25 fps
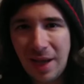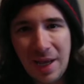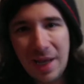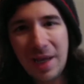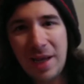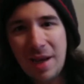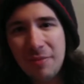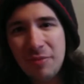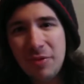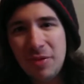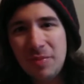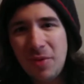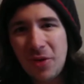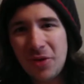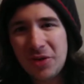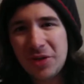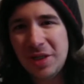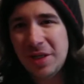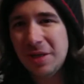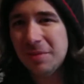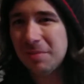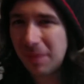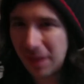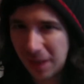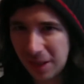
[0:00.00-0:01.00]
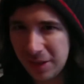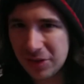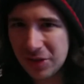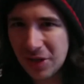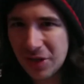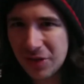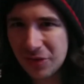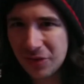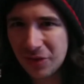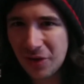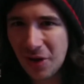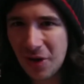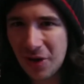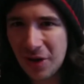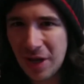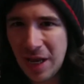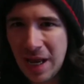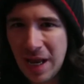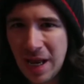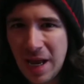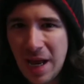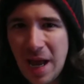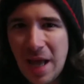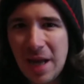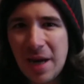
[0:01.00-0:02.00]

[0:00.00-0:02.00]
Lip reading: Hey everybody, Playtendoguy here,